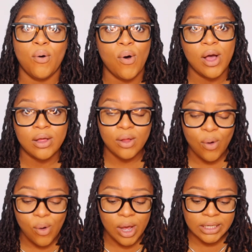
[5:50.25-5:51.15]
all
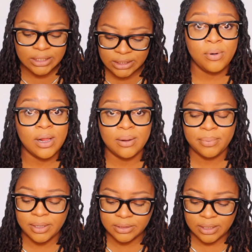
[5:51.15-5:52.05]
costs product
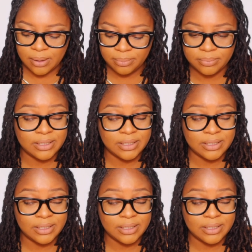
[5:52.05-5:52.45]
buildup